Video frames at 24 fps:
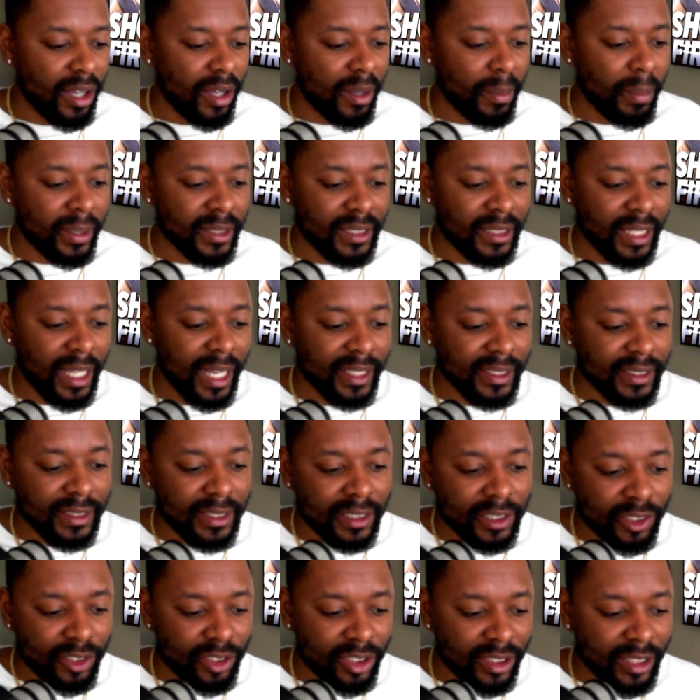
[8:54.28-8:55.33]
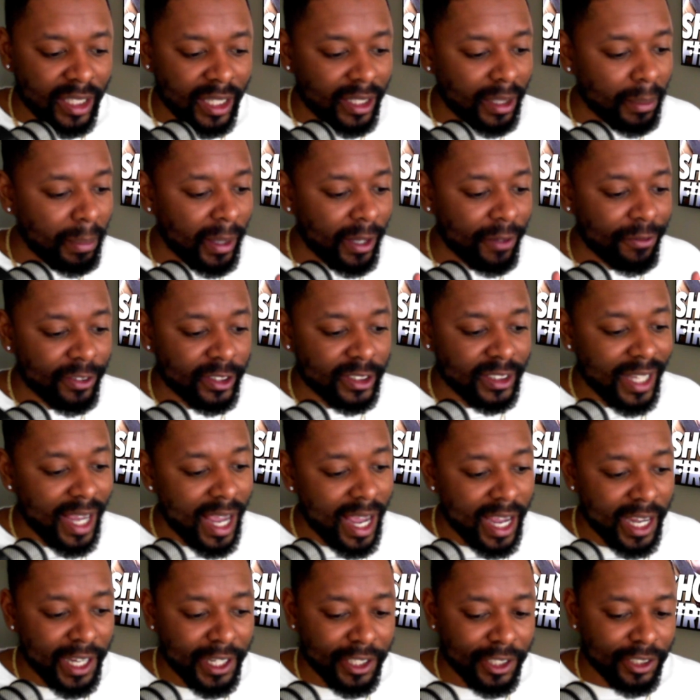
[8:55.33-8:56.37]
besides, you just have to pay for
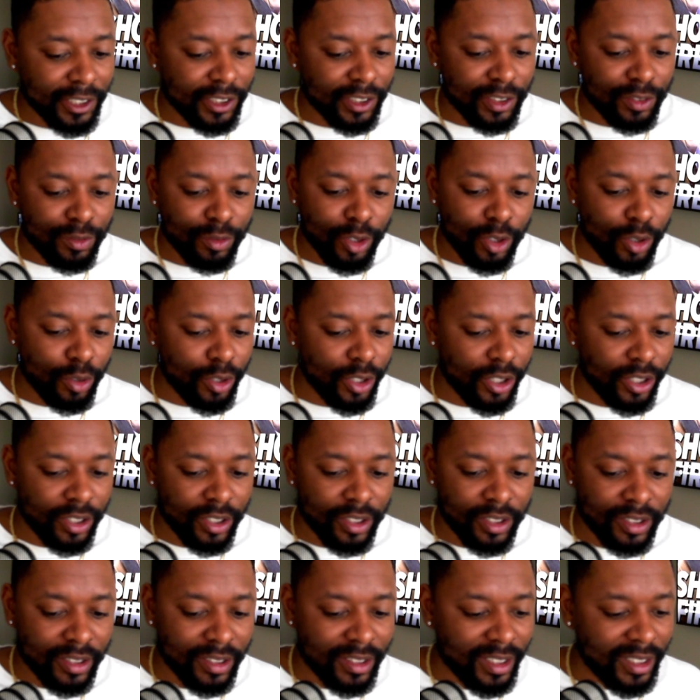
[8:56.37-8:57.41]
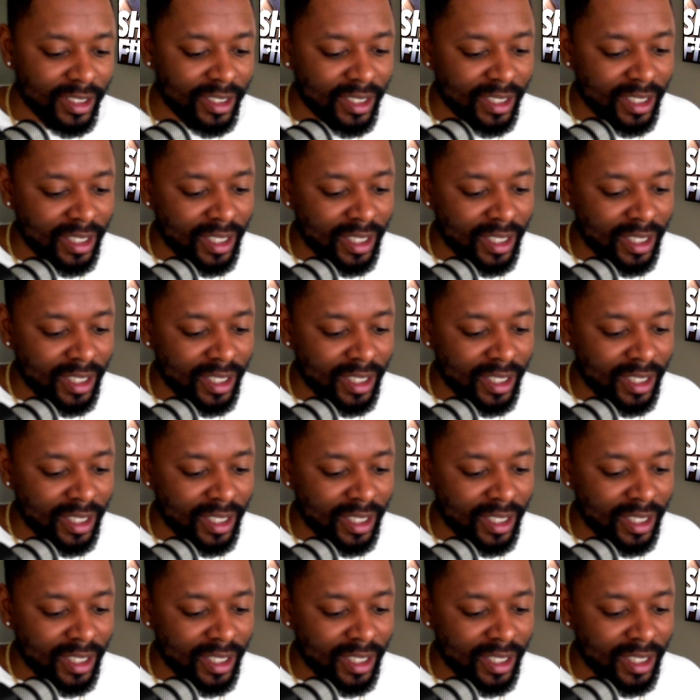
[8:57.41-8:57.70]
tires, rotors,